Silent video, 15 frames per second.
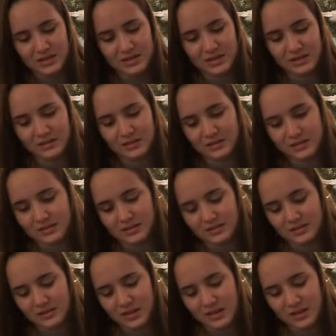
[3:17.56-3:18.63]
and
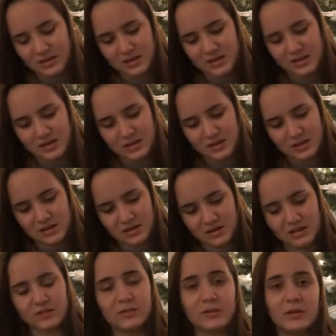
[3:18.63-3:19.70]
it's like,
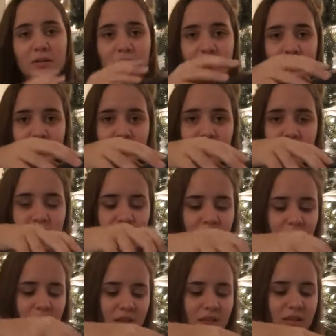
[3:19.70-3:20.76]
these are, it's
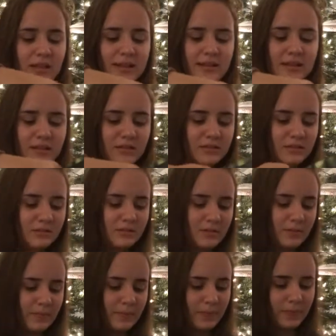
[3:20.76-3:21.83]
leggings,
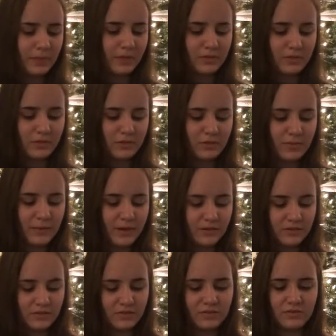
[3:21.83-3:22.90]
it's two
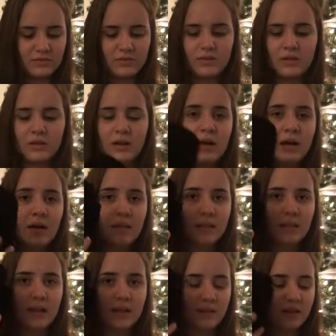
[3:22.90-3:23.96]
pairs of
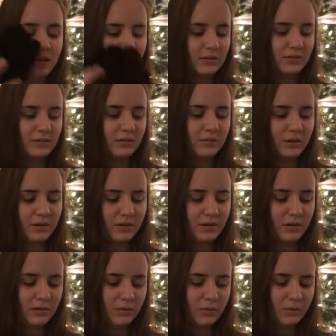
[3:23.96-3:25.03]
black leggings. I'm not
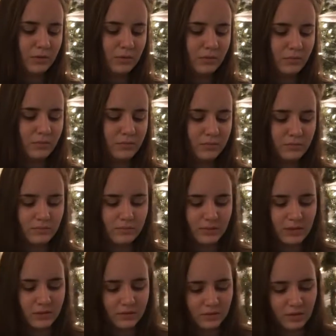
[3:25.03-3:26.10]
gonna unroll them
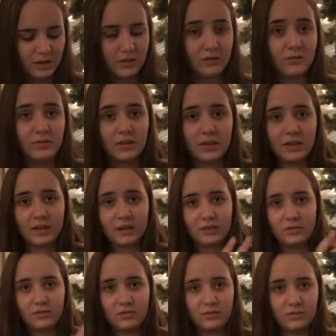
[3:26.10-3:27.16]
because I don't feel like it, it
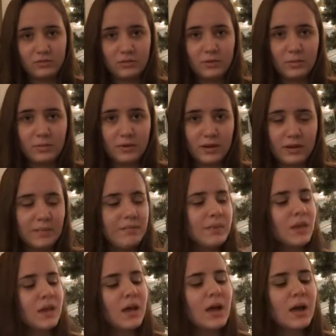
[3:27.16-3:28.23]
just looks too pretty,
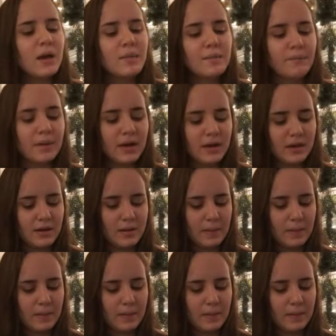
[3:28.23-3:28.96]
but